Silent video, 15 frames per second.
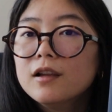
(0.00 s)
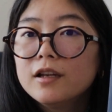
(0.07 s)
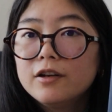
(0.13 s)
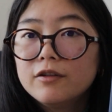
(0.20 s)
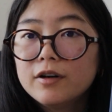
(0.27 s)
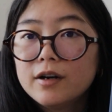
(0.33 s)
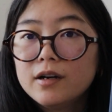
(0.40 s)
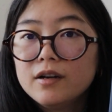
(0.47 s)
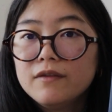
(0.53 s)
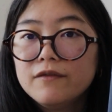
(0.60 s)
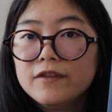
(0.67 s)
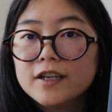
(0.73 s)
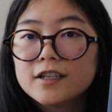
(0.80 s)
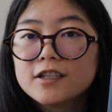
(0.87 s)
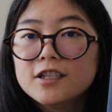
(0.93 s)
literary
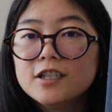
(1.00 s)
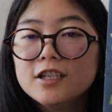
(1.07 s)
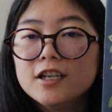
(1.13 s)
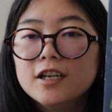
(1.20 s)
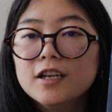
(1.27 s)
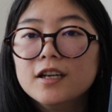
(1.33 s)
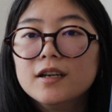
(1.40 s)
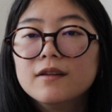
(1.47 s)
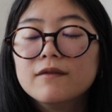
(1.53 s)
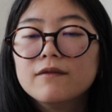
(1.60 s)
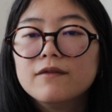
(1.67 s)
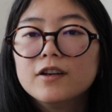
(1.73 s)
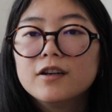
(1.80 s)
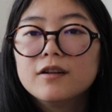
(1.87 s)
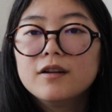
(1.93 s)

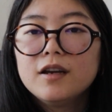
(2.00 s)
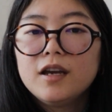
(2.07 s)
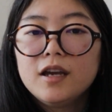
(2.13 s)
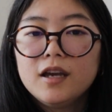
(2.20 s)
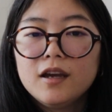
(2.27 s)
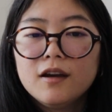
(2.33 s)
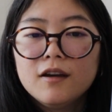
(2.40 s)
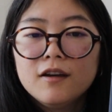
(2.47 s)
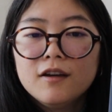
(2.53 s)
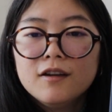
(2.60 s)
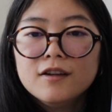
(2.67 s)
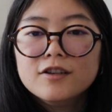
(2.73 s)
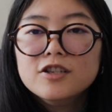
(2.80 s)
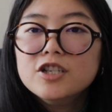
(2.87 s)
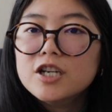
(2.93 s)
fiction, very
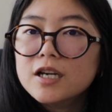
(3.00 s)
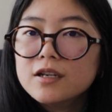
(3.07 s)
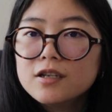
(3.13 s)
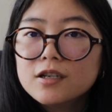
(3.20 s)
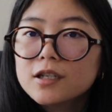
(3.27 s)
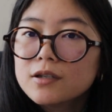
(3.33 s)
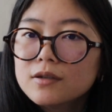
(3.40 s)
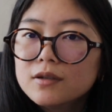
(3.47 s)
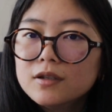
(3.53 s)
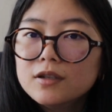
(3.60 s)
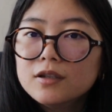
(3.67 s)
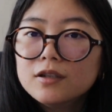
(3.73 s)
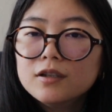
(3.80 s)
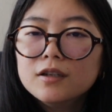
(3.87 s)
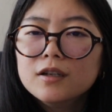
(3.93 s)

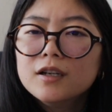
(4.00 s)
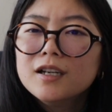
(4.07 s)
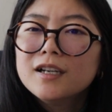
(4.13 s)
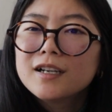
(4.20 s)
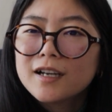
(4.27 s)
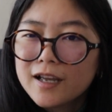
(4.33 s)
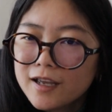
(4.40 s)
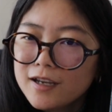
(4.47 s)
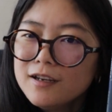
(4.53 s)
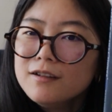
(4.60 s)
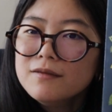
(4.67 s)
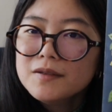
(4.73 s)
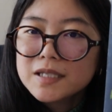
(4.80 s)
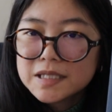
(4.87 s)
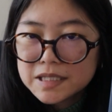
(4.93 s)
gentle, kind
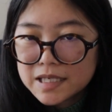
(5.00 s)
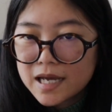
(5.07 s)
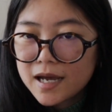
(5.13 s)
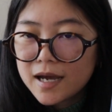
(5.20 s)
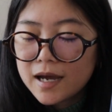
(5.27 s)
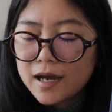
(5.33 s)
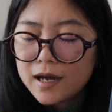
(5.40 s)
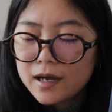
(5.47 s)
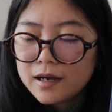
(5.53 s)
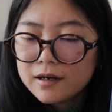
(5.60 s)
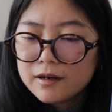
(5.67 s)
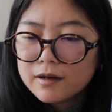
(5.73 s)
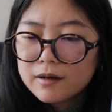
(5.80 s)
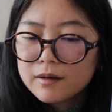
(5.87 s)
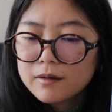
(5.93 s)
of
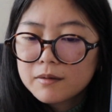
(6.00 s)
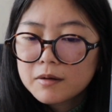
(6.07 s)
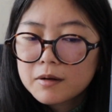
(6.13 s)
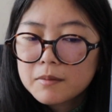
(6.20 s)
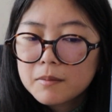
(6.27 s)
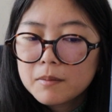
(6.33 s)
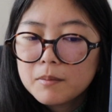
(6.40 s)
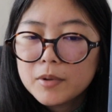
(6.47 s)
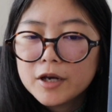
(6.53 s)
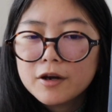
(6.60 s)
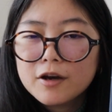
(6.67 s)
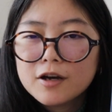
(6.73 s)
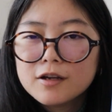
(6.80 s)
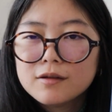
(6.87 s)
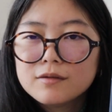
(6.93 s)
sad, but
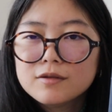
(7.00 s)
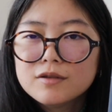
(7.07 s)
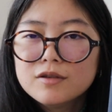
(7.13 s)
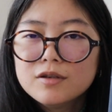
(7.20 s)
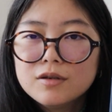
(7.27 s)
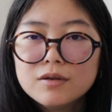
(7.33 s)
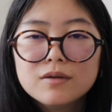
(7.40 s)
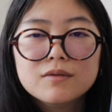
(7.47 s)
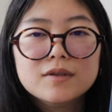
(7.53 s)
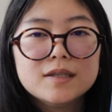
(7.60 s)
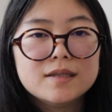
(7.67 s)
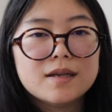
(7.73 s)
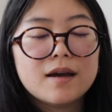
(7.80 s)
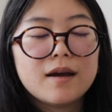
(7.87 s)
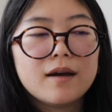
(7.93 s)
not too
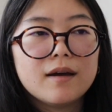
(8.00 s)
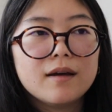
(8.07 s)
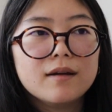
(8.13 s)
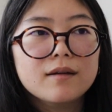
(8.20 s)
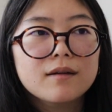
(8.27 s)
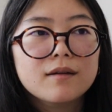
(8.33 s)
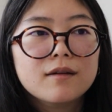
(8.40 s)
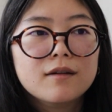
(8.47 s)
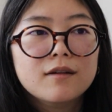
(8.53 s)
sad.